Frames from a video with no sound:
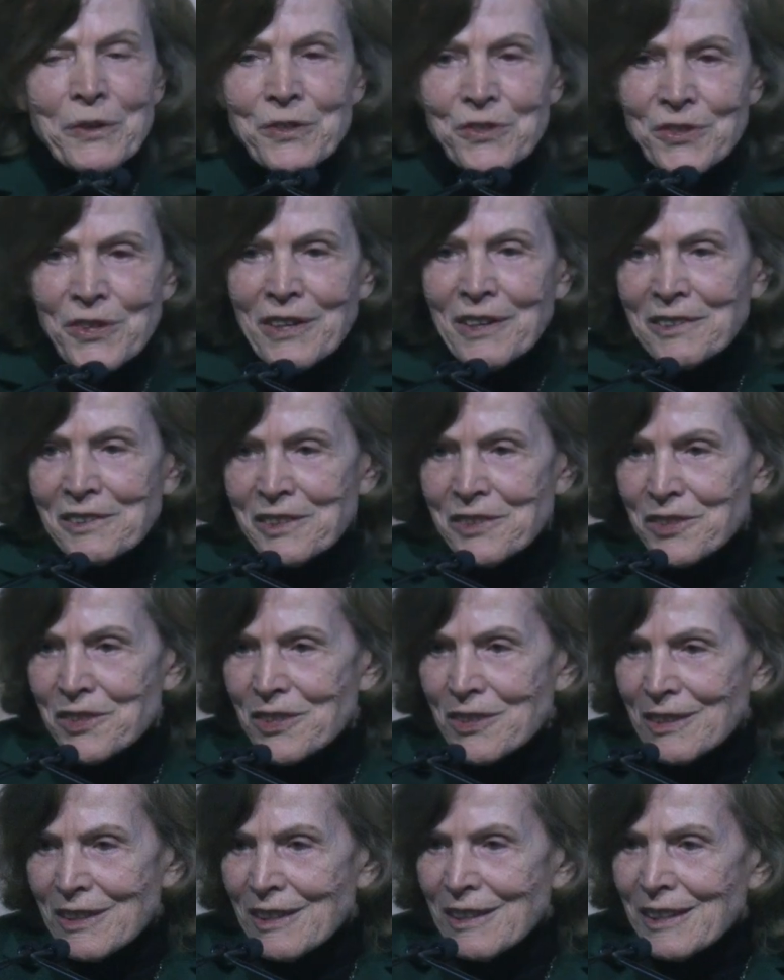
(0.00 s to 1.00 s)
the
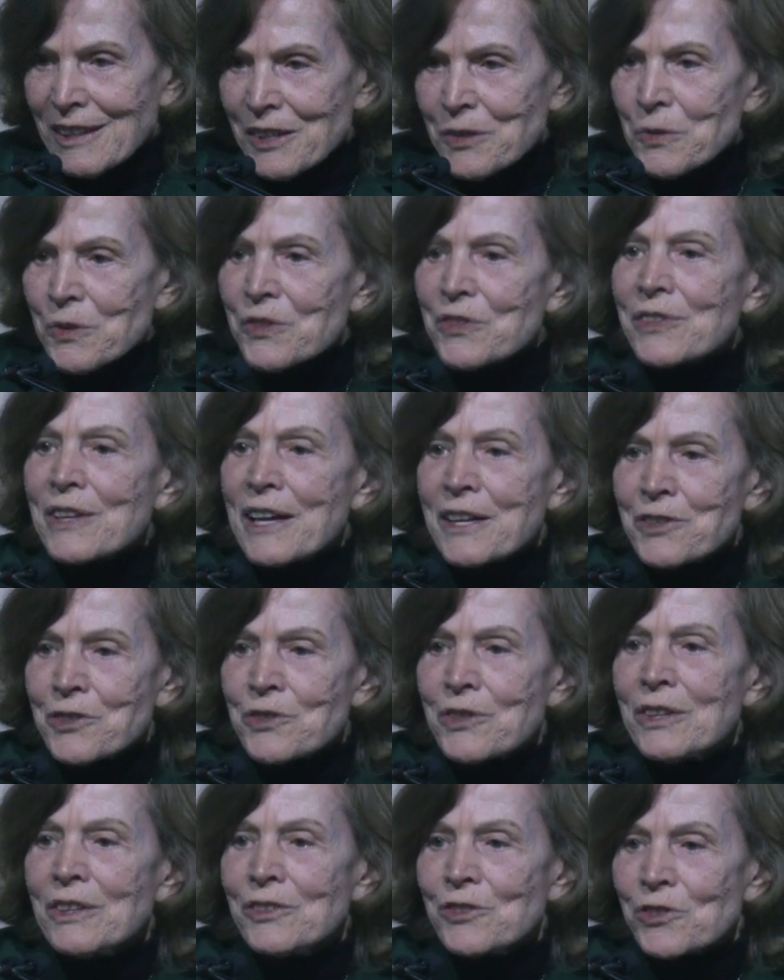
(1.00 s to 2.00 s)
Galapagos Islands.
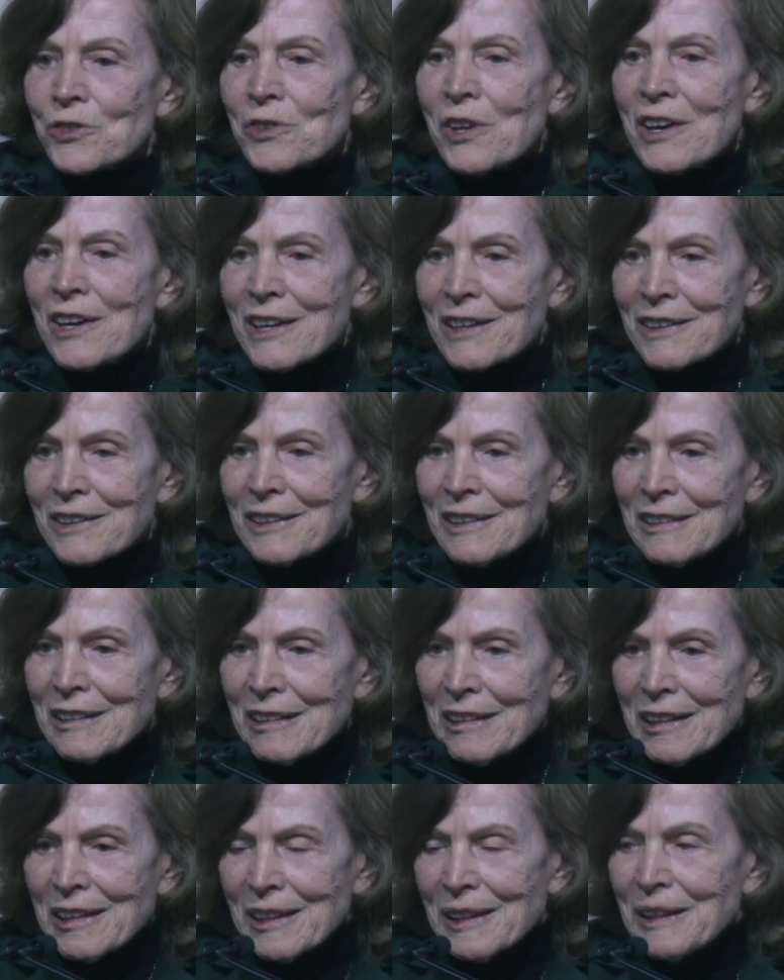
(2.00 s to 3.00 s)
This was last
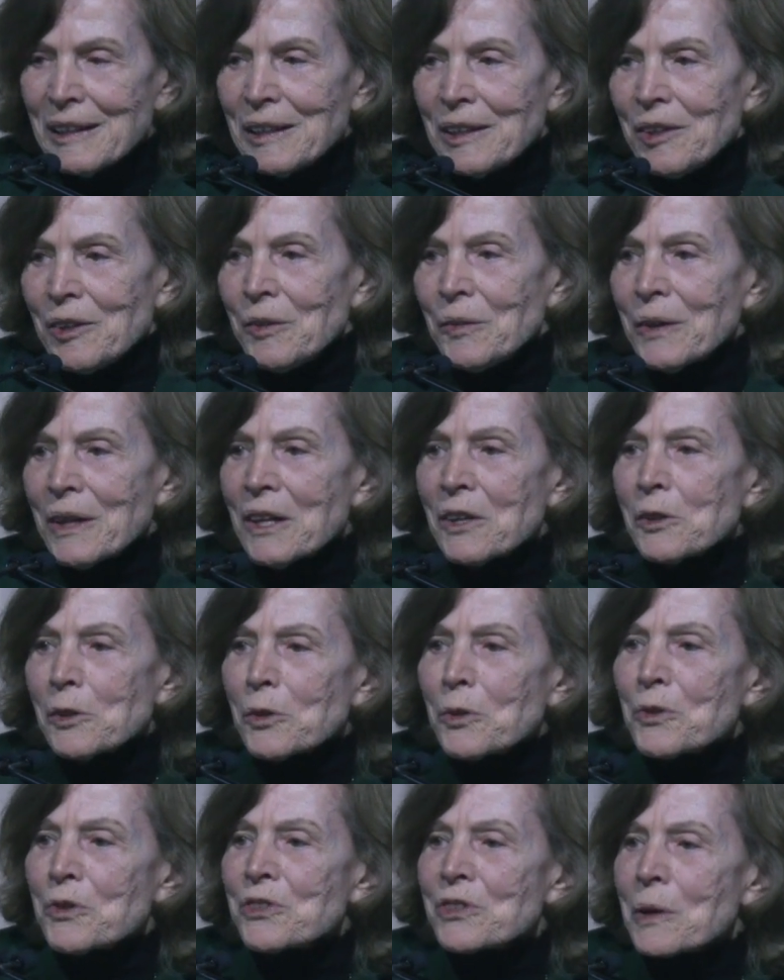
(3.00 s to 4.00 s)
July.
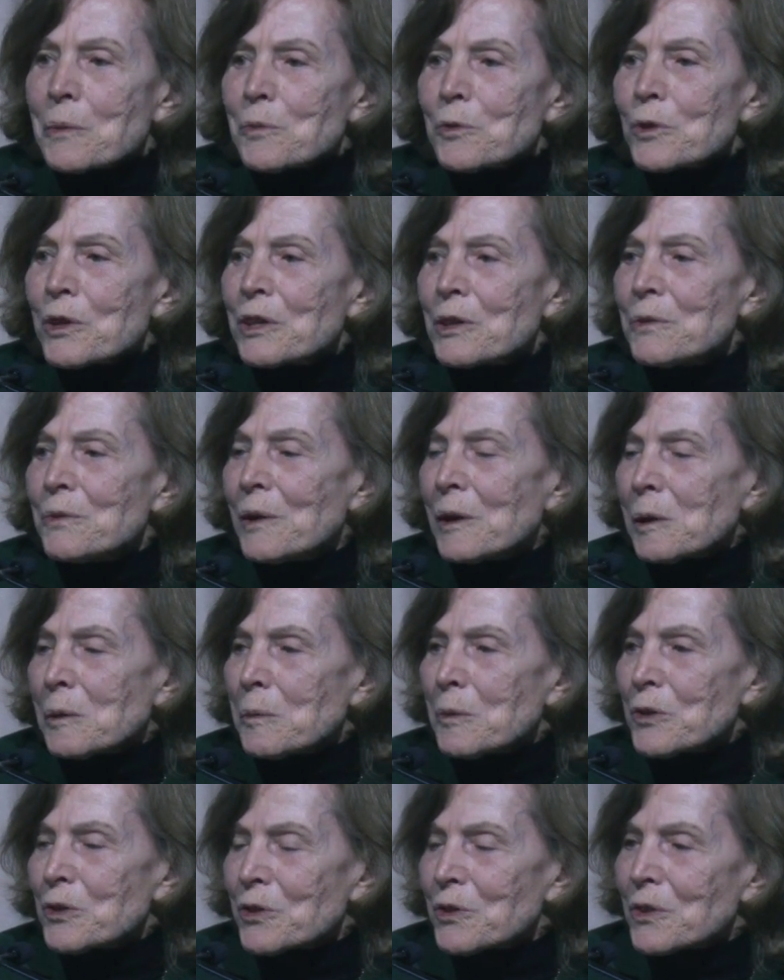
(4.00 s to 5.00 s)
We had a little
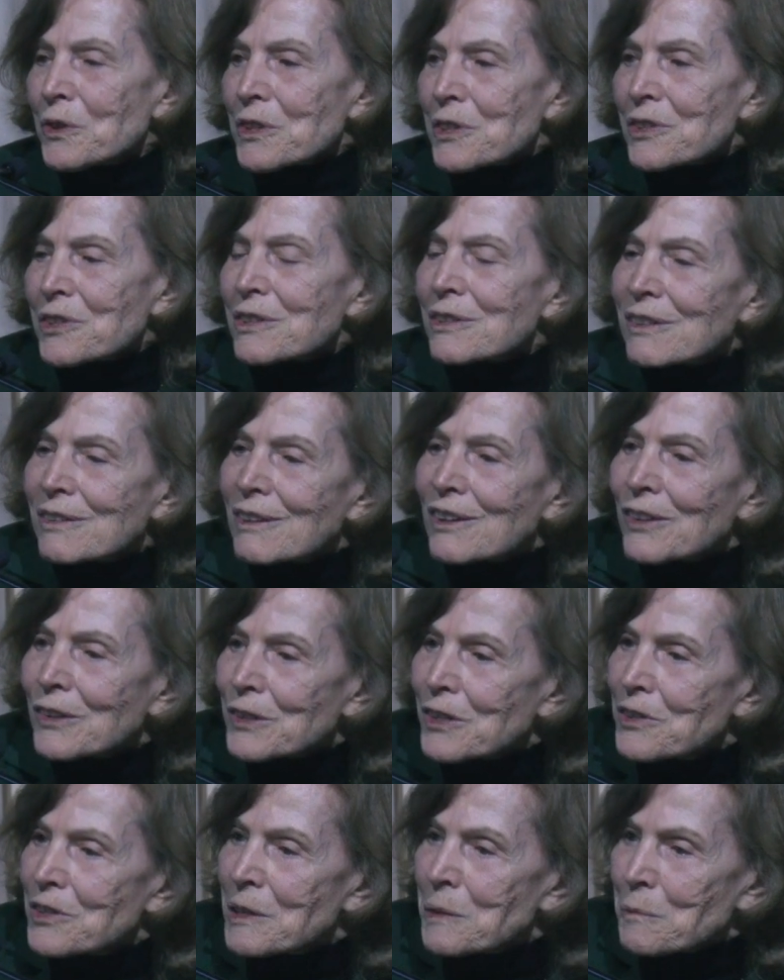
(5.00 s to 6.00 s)
submarine available to
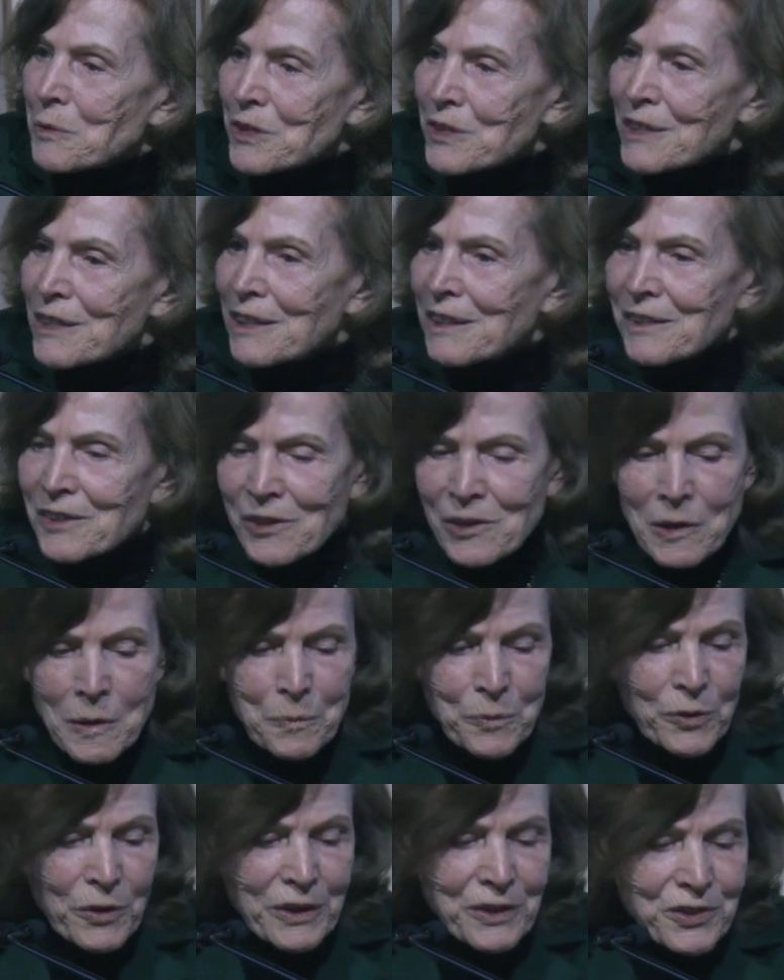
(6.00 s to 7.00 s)
us called the Deep
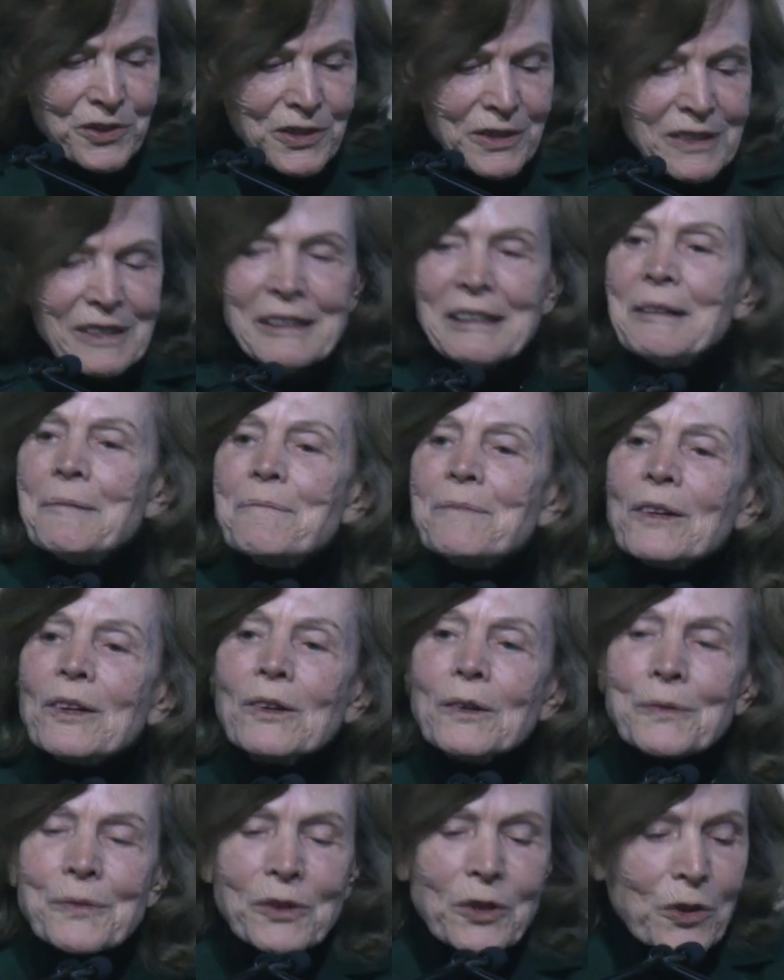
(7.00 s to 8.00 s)
Sea that operates
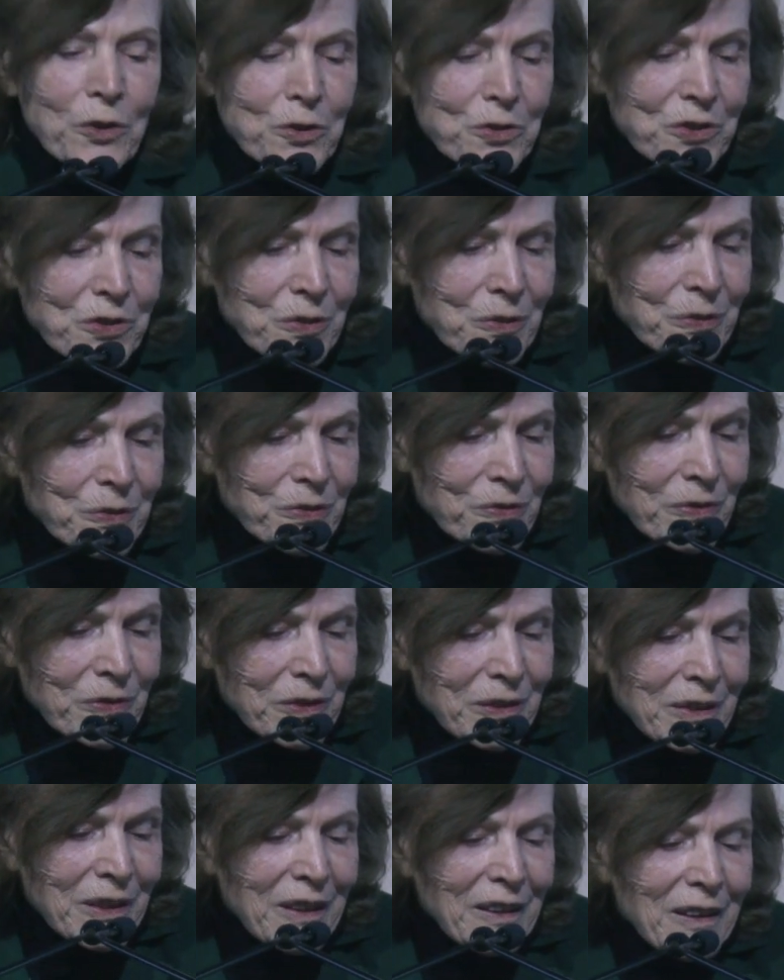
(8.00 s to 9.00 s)
off the
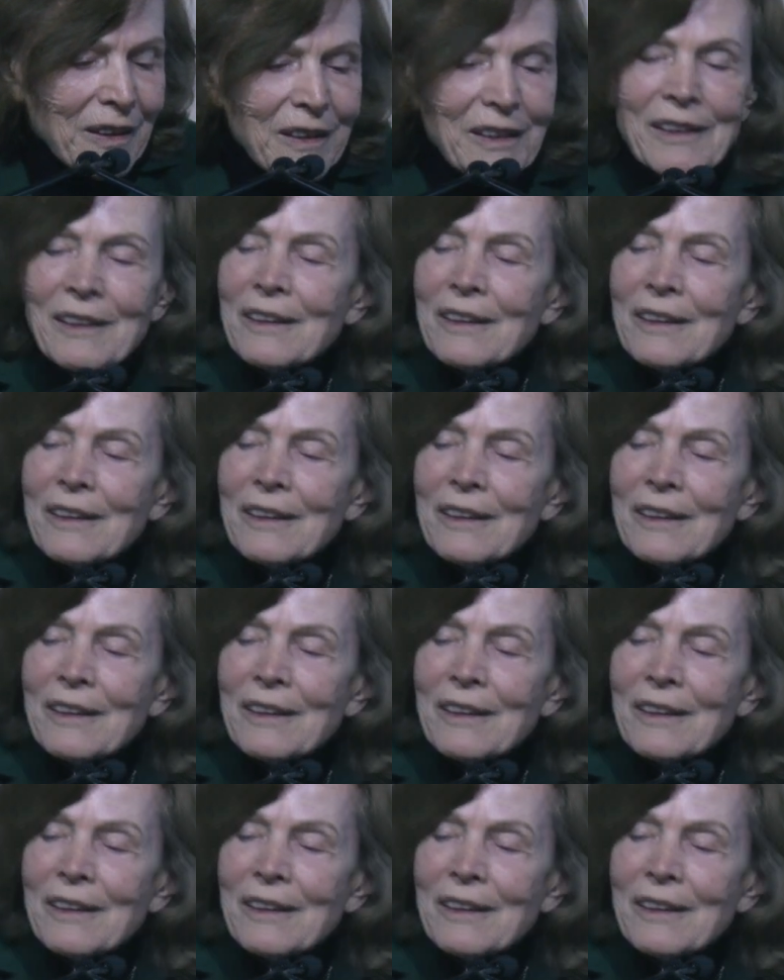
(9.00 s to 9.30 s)
coast of